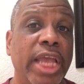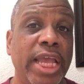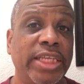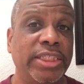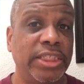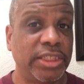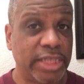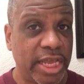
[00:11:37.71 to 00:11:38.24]

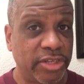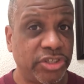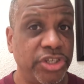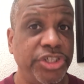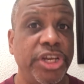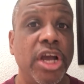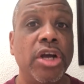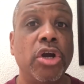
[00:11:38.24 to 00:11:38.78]
cases as they're
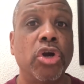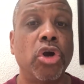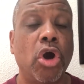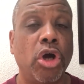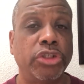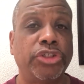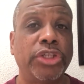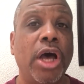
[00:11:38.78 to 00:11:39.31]
younger
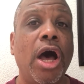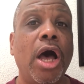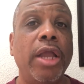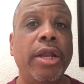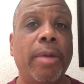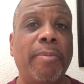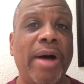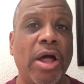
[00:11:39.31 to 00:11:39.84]
are
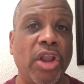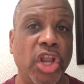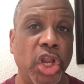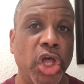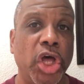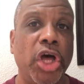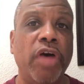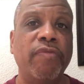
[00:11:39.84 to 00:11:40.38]
taught about
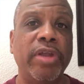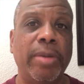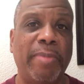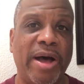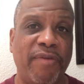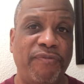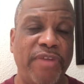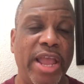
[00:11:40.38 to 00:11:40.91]
love and
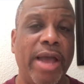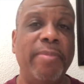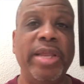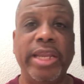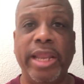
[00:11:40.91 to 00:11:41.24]
about family,